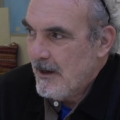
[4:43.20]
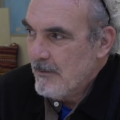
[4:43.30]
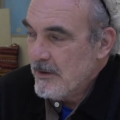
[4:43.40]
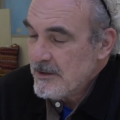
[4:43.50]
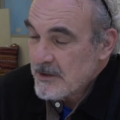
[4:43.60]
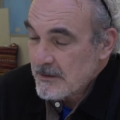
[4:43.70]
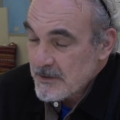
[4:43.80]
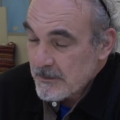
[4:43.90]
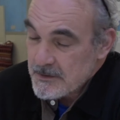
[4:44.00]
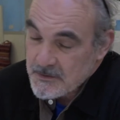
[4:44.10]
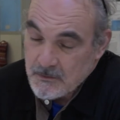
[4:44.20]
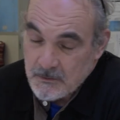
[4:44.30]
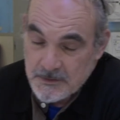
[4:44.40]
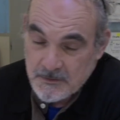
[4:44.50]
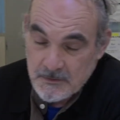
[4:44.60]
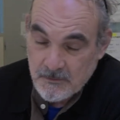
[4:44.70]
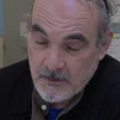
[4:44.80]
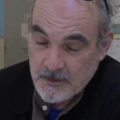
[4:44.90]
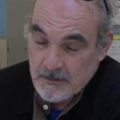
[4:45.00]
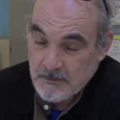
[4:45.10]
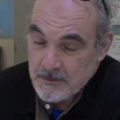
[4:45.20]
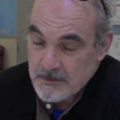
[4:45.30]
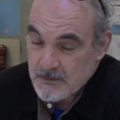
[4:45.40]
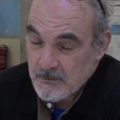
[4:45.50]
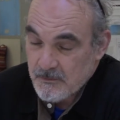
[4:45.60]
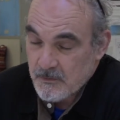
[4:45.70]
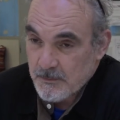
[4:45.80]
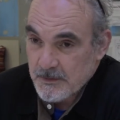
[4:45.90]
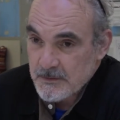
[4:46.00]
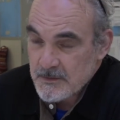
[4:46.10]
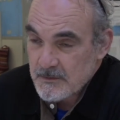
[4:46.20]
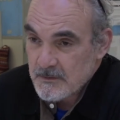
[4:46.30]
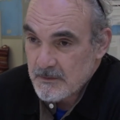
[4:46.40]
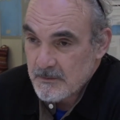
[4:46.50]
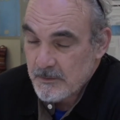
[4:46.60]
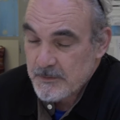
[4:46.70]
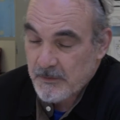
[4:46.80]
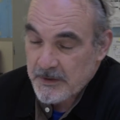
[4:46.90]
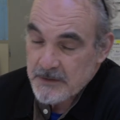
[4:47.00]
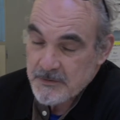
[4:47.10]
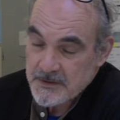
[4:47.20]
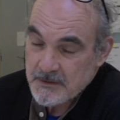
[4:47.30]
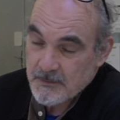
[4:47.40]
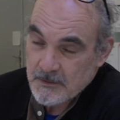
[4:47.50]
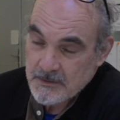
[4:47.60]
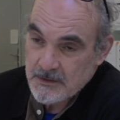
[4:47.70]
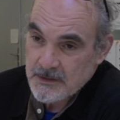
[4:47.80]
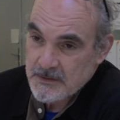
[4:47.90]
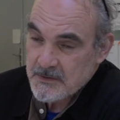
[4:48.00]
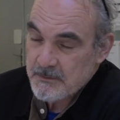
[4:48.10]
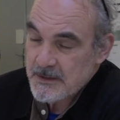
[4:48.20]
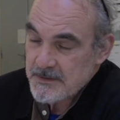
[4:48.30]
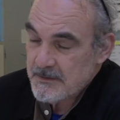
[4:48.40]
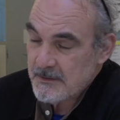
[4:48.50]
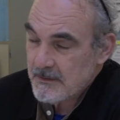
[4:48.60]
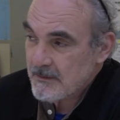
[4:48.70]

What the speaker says: which actually this school is good for, because it was very interesting, because each semester